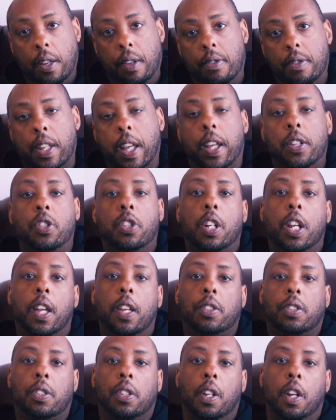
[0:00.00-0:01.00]
not
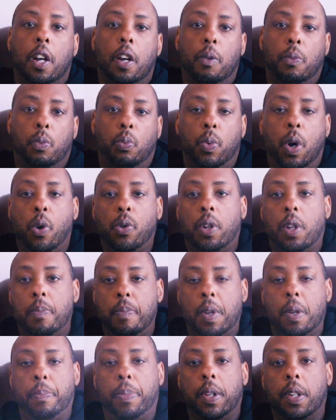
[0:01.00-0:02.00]
just
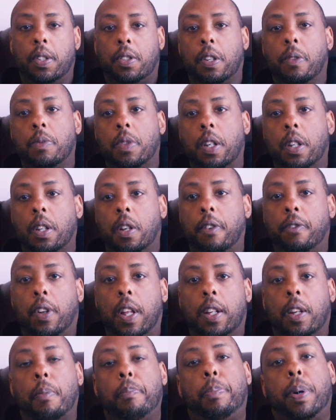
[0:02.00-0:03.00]
welcoming, but it's something of
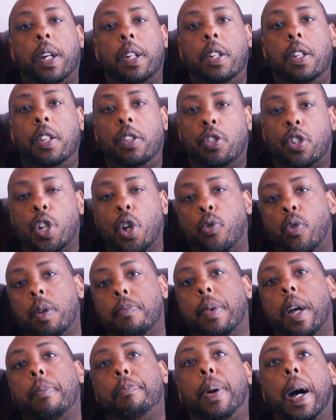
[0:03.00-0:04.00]
like abundance,
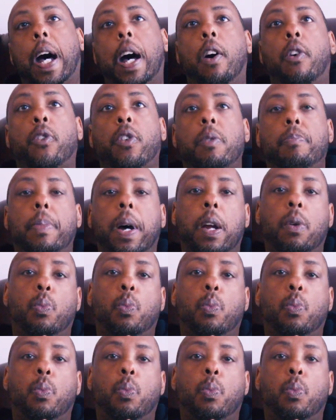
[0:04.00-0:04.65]
showing my power, my